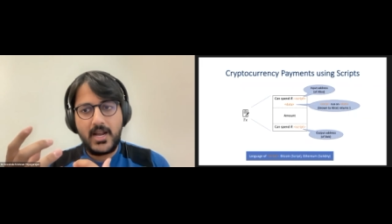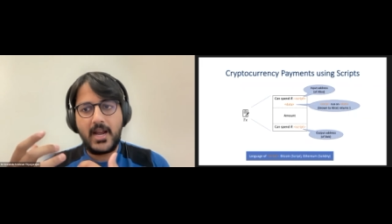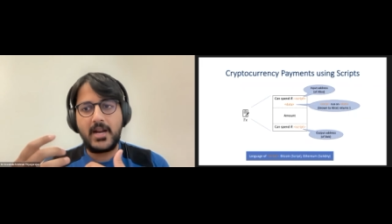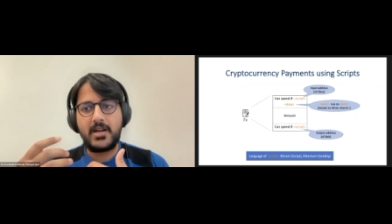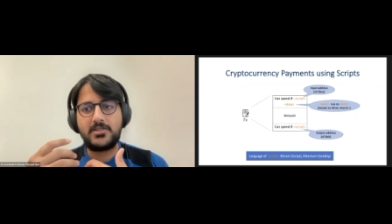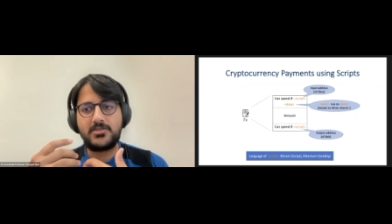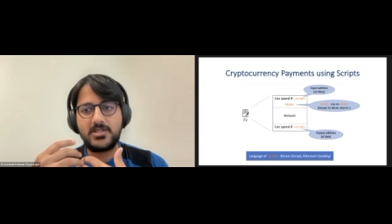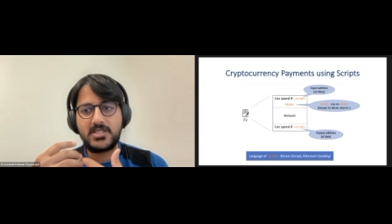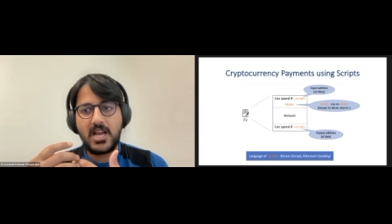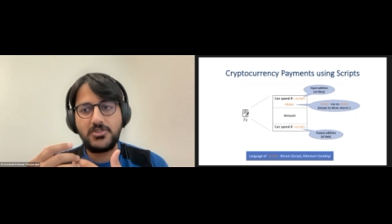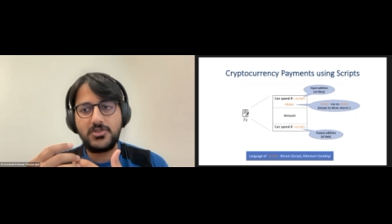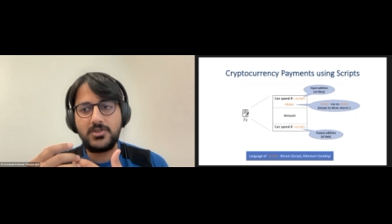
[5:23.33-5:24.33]
and a
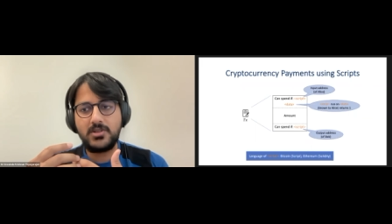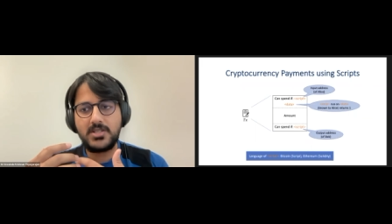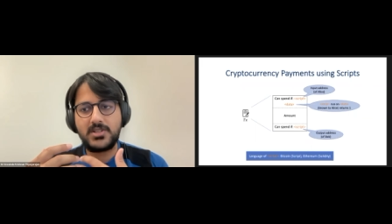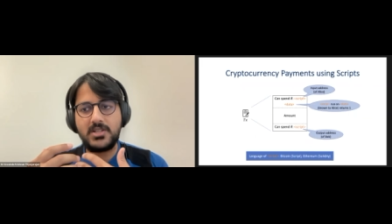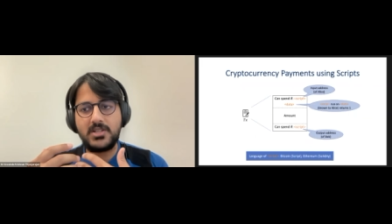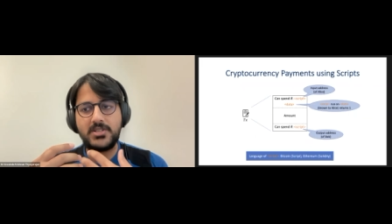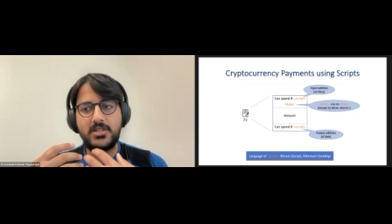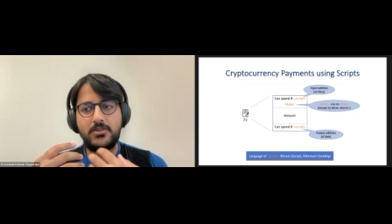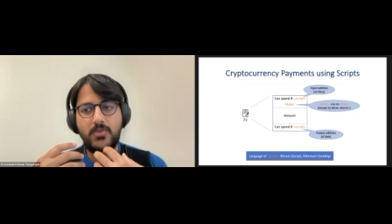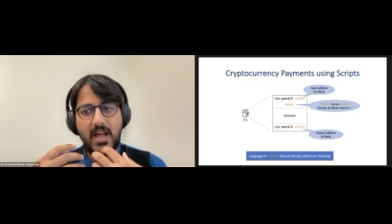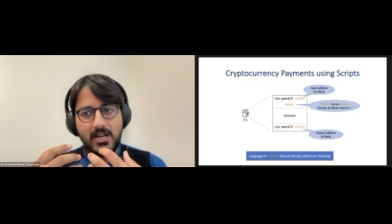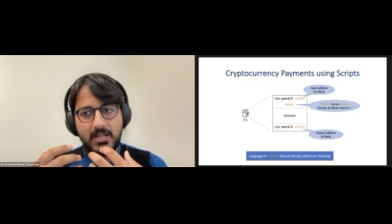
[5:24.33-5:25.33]
transaction is
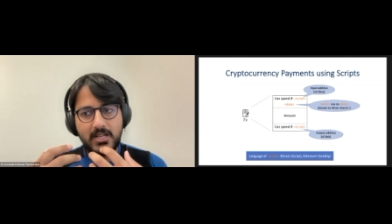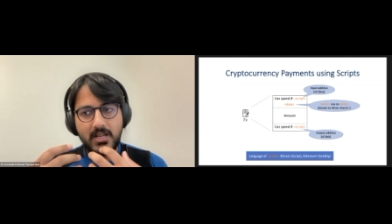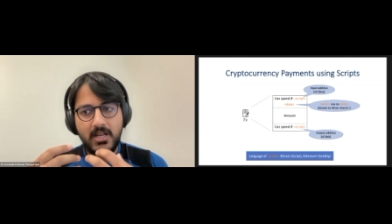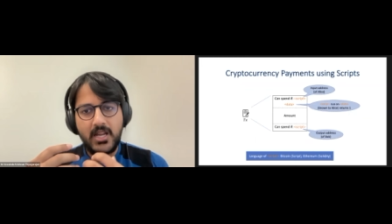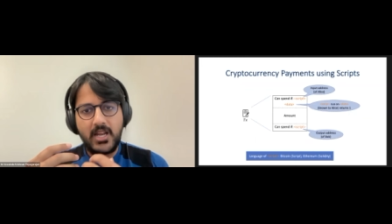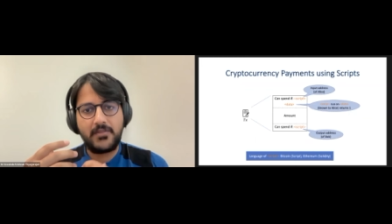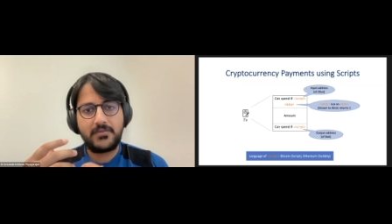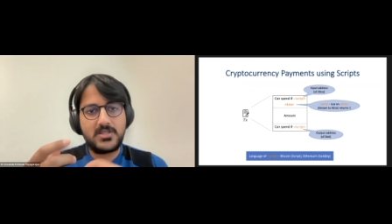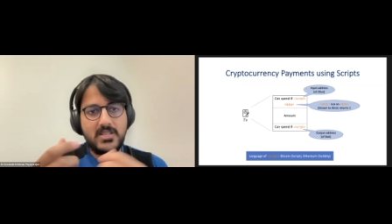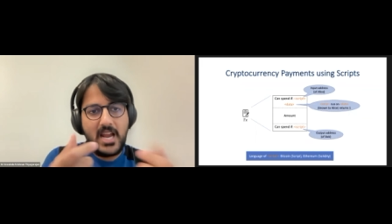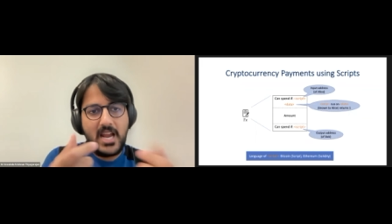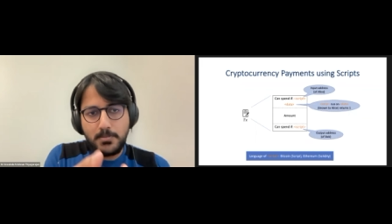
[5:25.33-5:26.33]
considered valid if
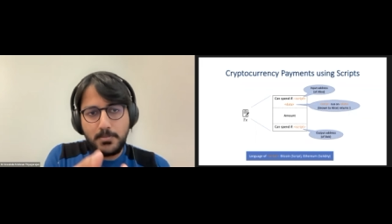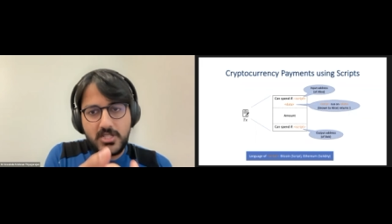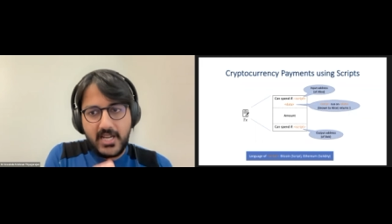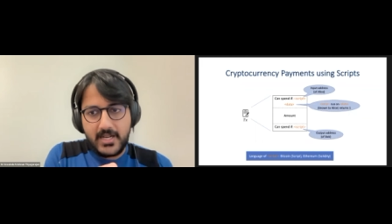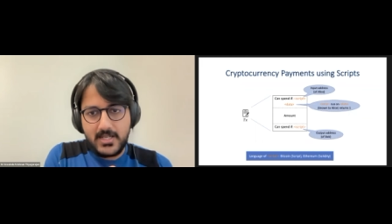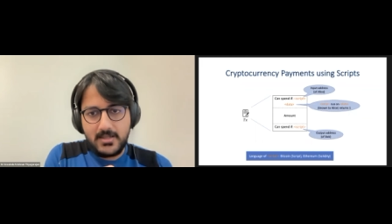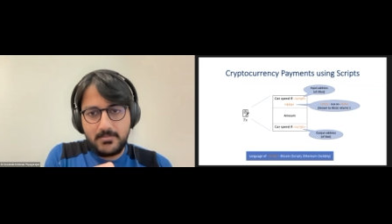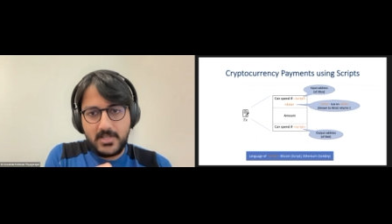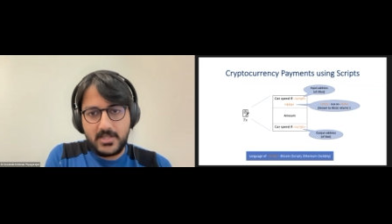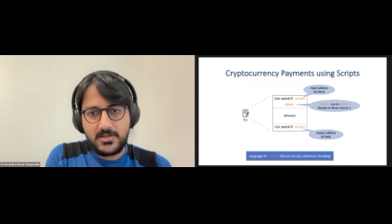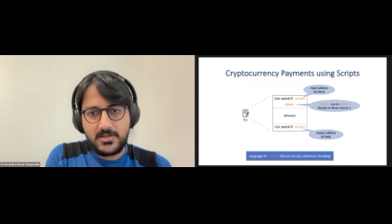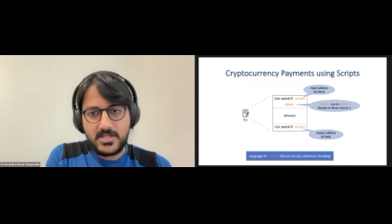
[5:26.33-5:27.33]
this input data
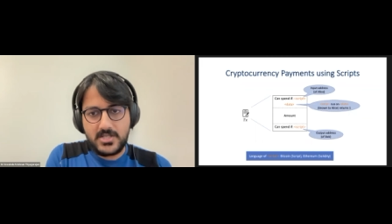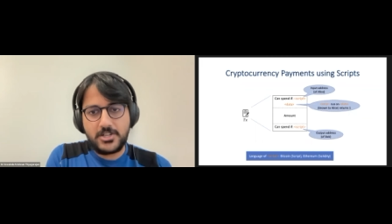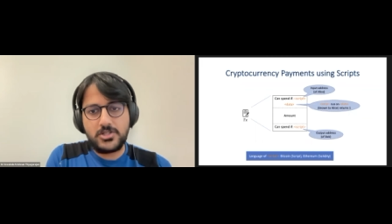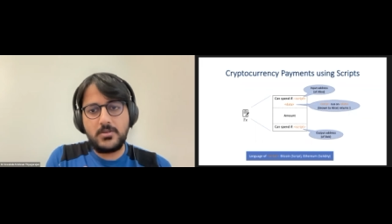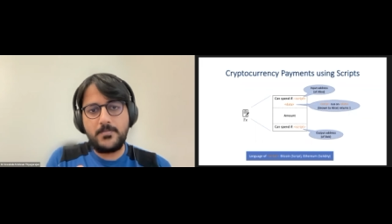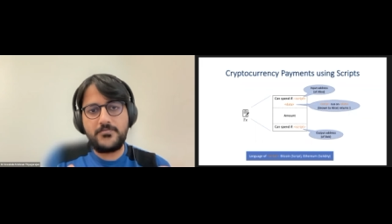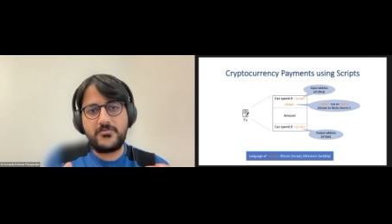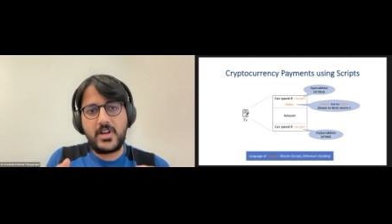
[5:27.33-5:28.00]
in the transaction,